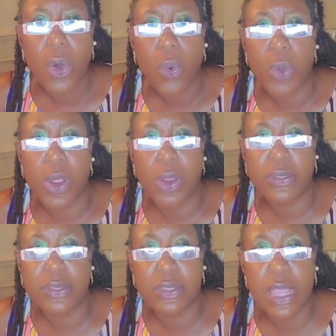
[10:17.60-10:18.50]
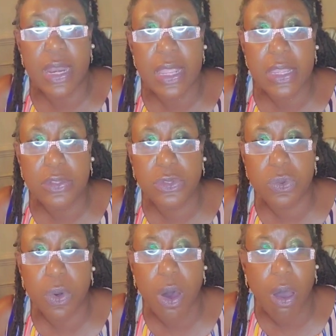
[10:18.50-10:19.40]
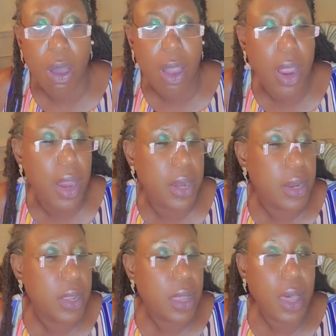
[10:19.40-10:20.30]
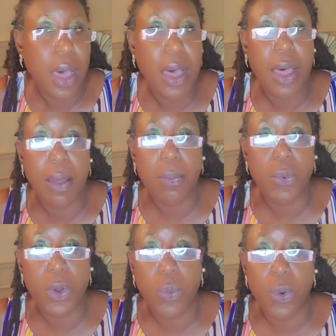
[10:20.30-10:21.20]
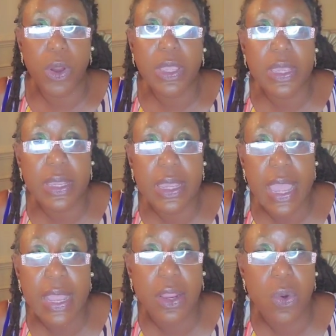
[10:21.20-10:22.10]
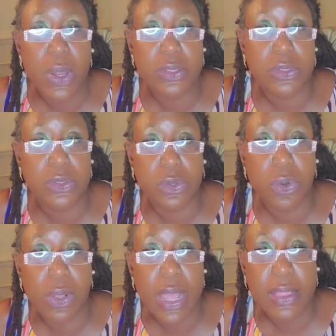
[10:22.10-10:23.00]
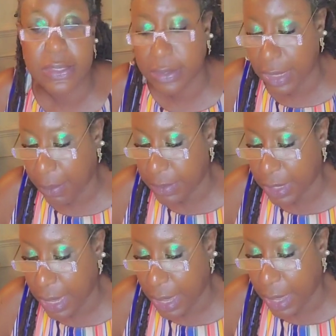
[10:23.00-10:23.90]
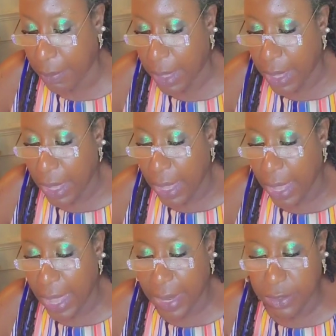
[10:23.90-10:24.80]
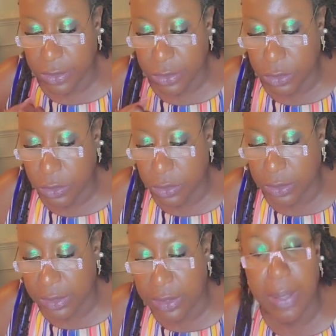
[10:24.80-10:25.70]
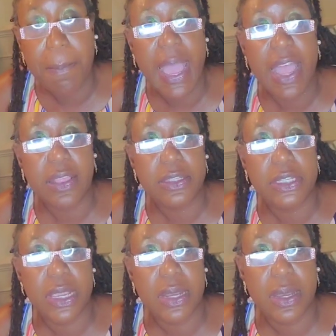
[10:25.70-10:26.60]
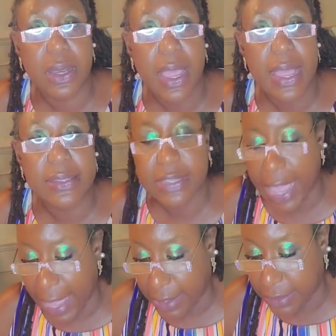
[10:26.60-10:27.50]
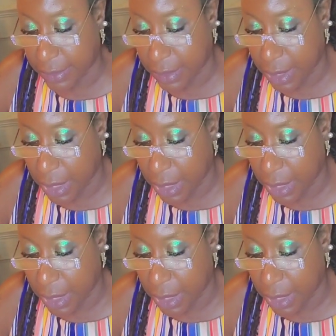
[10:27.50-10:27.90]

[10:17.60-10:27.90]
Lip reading: we're studying too hard, we're working and going to school at the same time, and the pathogen attacks.